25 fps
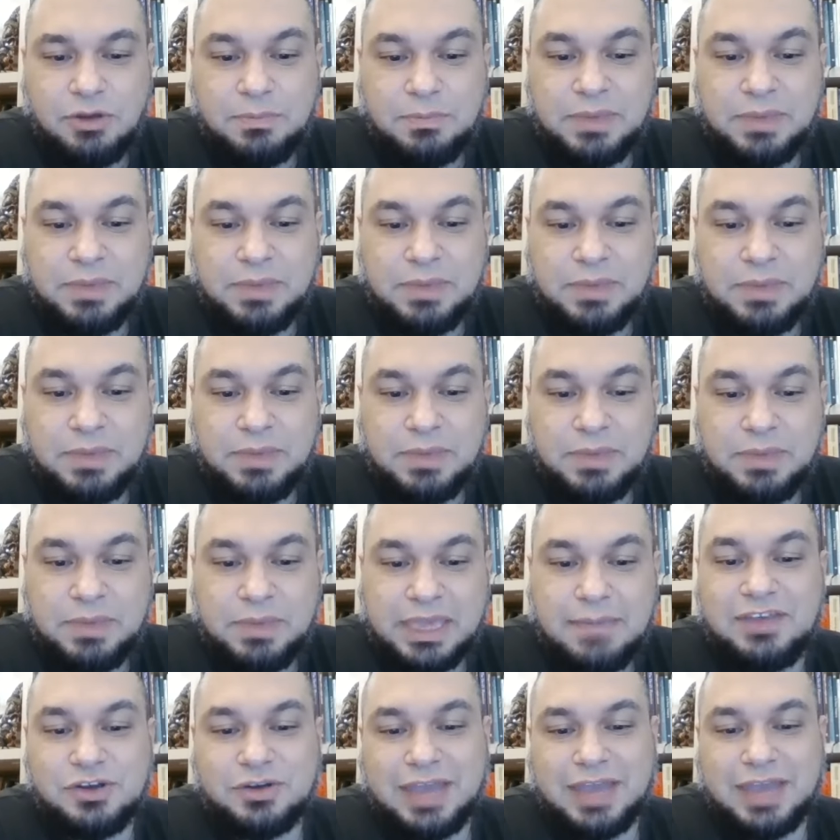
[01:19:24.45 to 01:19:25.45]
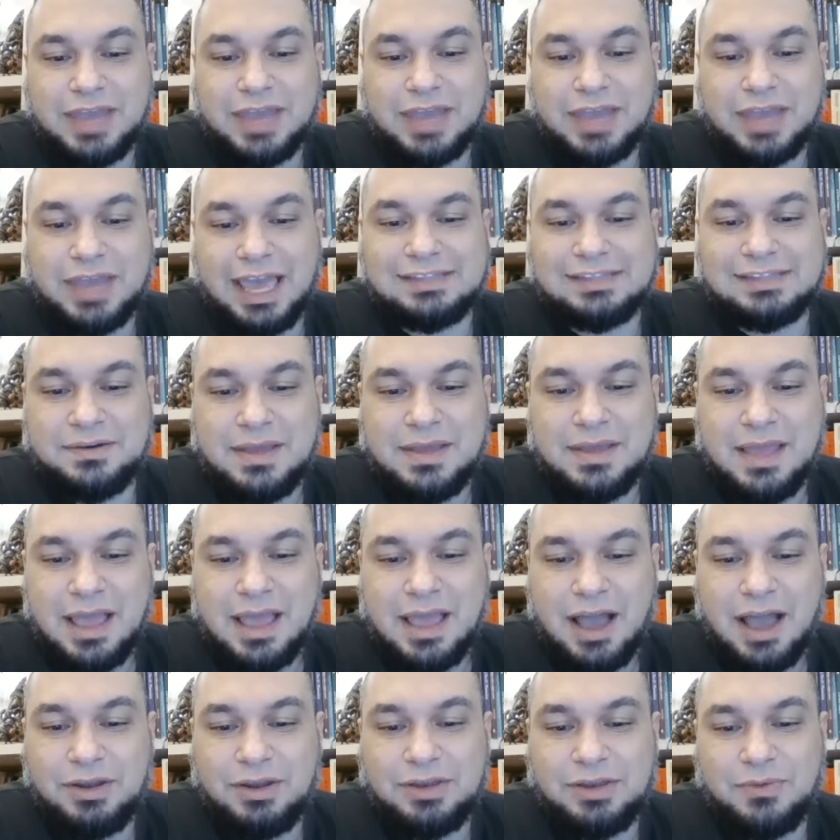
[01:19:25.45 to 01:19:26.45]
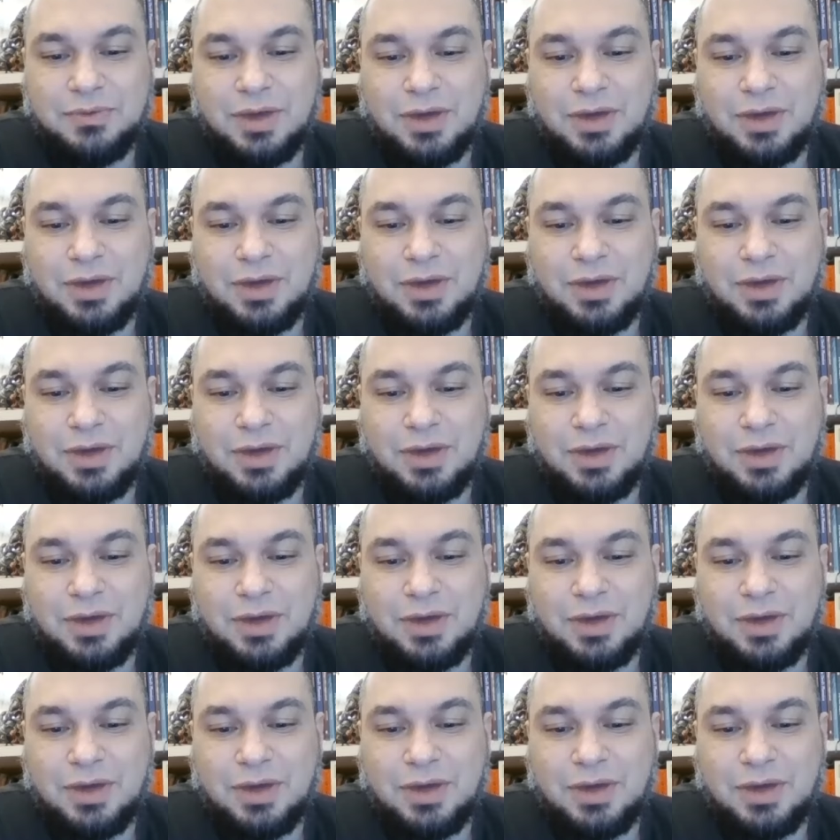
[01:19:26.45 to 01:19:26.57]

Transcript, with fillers: you became a videocaster.